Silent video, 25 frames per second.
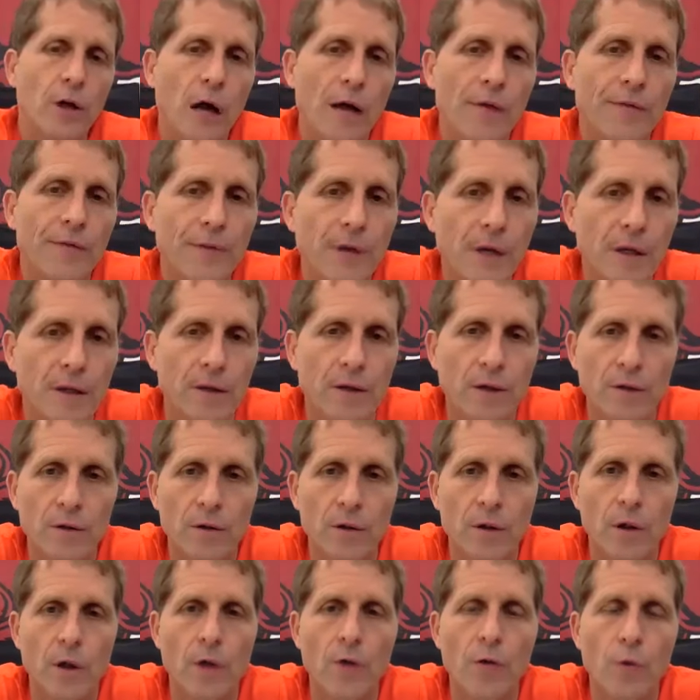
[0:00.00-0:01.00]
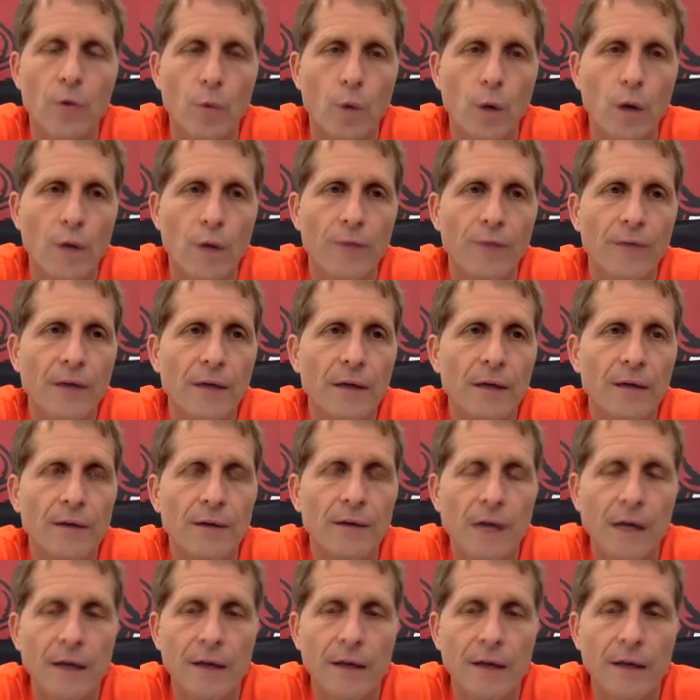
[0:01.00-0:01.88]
you know, I think that, you know, the one thing,